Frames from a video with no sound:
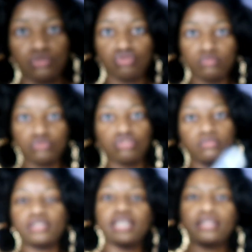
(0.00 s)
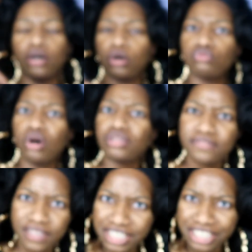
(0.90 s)
zoop zoop, and the whole roll
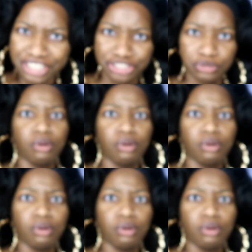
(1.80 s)
is finished.